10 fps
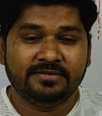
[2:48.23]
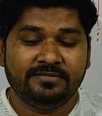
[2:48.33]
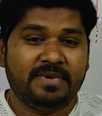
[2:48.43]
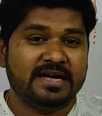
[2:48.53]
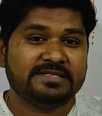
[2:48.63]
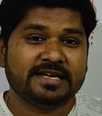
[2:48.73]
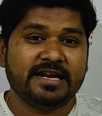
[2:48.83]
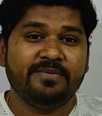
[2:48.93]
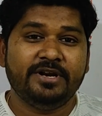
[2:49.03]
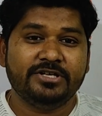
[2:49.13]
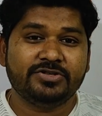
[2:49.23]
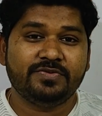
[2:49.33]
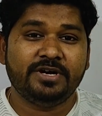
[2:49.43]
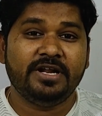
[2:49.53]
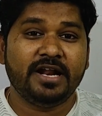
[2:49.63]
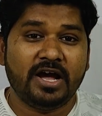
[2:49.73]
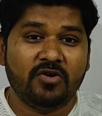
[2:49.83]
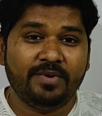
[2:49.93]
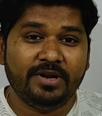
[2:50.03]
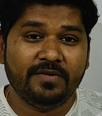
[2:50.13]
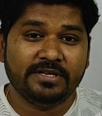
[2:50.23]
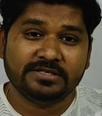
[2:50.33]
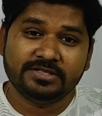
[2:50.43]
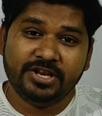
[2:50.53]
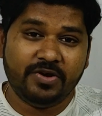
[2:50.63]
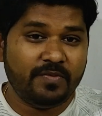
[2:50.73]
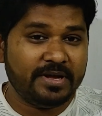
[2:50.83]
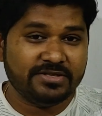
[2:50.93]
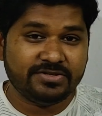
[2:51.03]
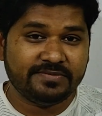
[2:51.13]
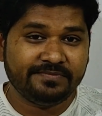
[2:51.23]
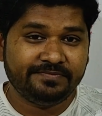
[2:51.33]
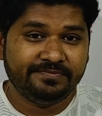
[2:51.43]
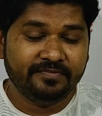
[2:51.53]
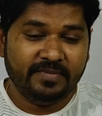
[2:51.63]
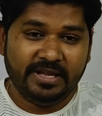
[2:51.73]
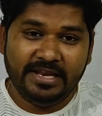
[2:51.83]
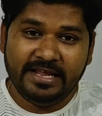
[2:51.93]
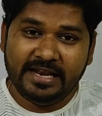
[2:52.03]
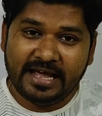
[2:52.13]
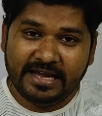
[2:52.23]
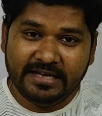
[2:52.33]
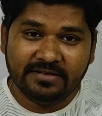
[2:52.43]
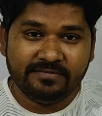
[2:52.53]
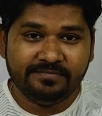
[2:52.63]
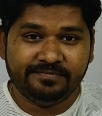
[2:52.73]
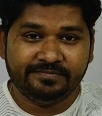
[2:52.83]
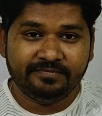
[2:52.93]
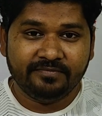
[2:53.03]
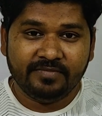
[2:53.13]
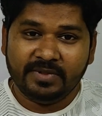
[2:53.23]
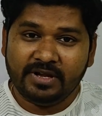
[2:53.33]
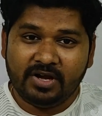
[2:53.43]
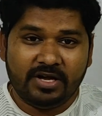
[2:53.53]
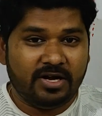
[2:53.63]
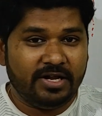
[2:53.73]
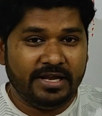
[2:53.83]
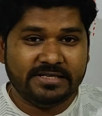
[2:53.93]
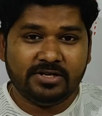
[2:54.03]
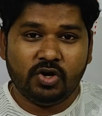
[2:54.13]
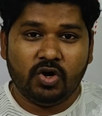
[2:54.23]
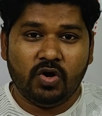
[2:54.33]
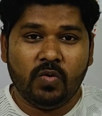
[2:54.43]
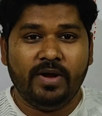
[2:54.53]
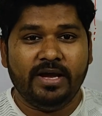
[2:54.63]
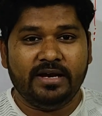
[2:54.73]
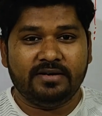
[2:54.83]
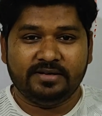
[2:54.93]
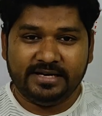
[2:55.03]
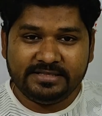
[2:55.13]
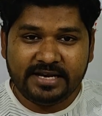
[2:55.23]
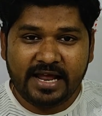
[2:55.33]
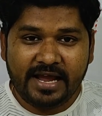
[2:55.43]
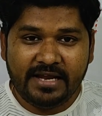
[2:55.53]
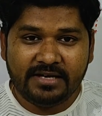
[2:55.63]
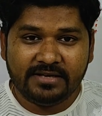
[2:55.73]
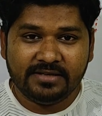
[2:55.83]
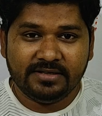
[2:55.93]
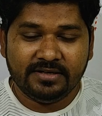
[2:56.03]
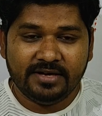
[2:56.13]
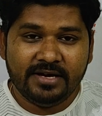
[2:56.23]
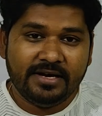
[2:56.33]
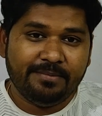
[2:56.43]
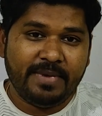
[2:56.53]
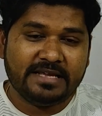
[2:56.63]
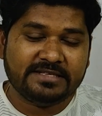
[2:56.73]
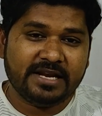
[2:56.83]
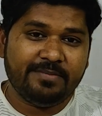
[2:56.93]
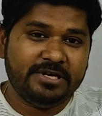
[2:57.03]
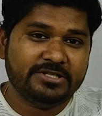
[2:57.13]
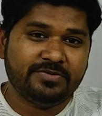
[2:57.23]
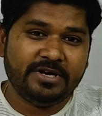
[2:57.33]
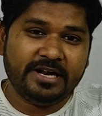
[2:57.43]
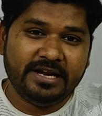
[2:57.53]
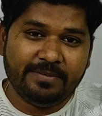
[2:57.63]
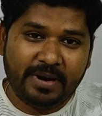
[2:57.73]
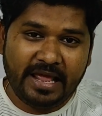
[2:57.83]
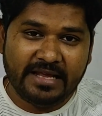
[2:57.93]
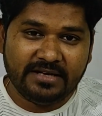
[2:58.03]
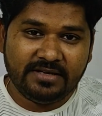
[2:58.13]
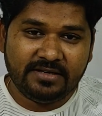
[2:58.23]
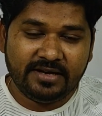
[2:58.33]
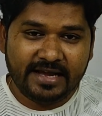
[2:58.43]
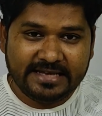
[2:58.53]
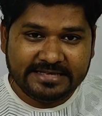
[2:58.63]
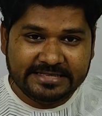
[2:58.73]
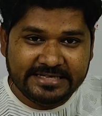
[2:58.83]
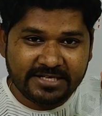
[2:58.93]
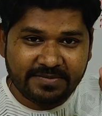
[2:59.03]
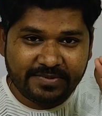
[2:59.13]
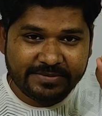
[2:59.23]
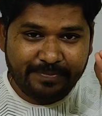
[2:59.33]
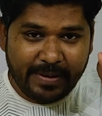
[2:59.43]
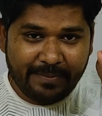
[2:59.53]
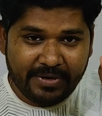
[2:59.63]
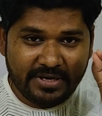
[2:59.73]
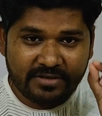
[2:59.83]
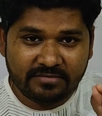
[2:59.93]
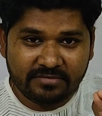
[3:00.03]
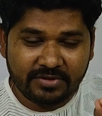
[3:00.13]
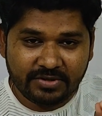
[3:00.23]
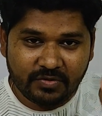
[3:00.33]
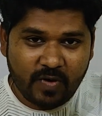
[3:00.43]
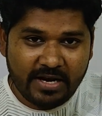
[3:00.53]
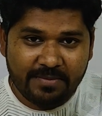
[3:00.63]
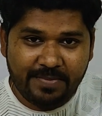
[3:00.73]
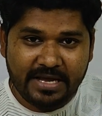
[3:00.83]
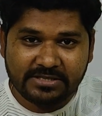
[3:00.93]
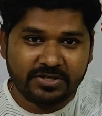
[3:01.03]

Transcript: Mass can be distributed in how many ways? 3 ways. In a line or a long wire. In a line, mass can be distributed in a plane, a sheet of paper, 1 page